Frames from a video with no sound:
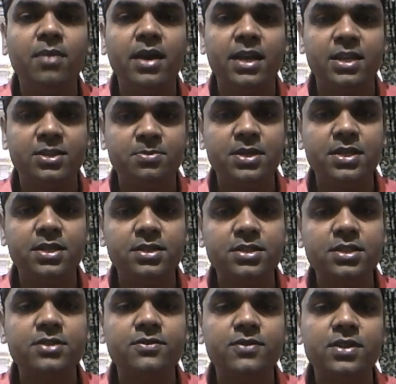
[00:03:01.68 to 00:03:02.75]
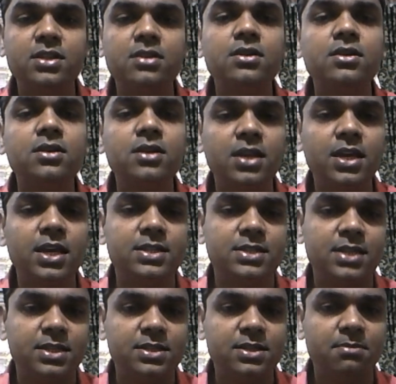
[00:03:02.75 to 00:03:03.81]
my experiences with a case
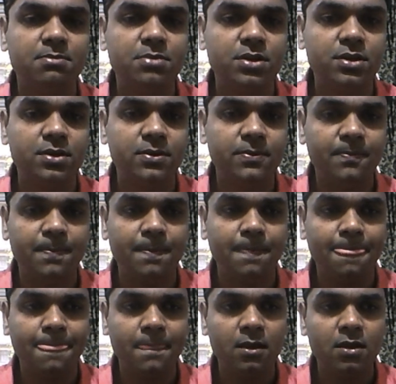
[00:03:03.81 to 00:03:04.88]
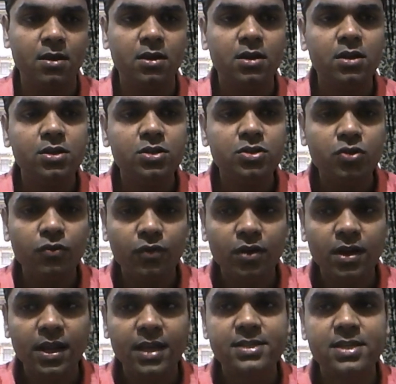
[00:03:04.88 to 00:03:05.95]
example. So
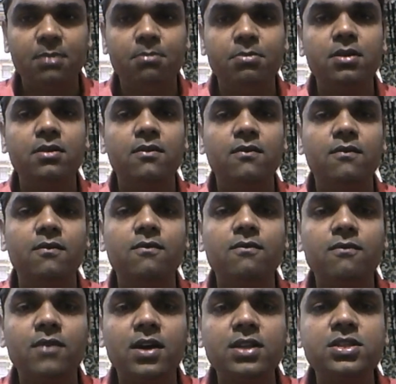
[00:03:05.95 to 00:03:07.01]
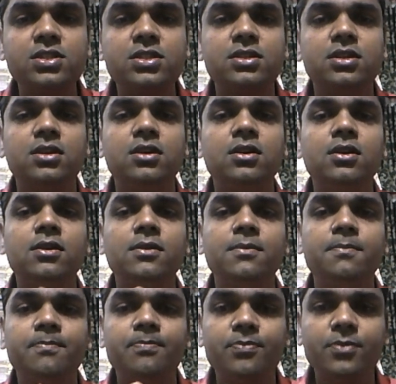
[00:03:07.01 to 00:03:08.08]
for example, once a
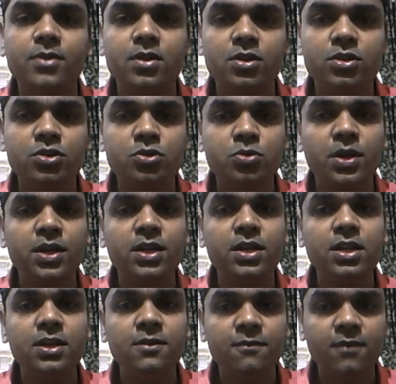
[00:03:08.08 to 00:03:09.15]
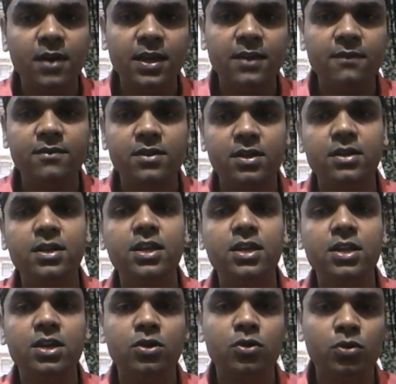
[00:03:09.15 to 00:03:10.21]

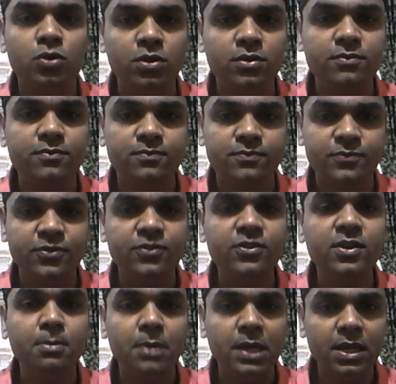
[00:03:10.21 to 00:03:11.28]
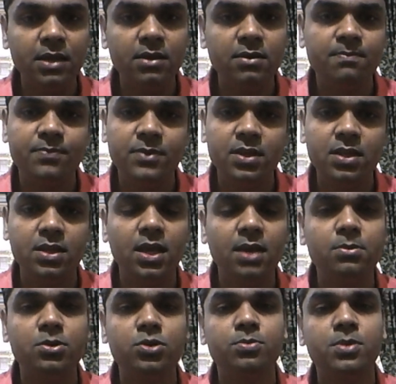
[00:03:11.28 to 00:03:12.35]
25-30-year-old female
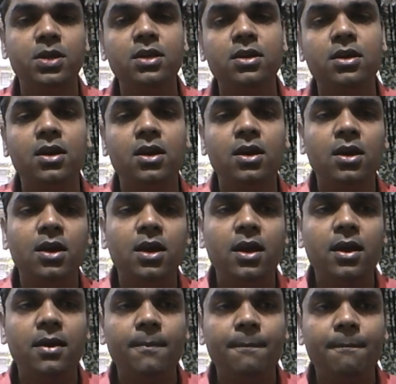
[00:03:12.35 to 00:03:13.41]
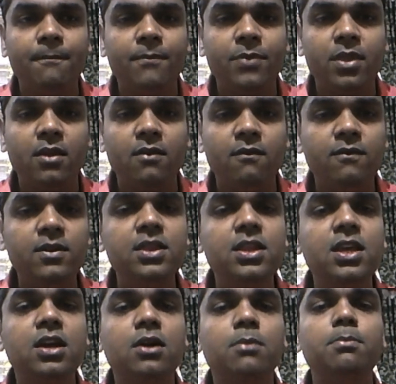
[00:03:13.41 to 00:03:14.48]
came to me with the
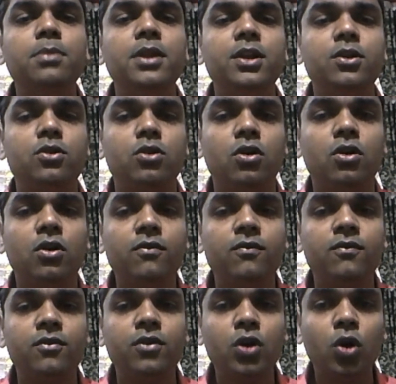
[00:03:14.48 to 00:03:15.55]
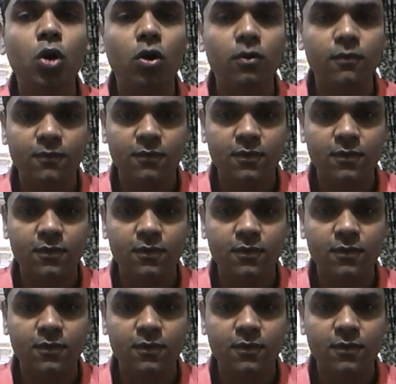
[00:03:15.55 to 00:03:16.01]
complaint of cough.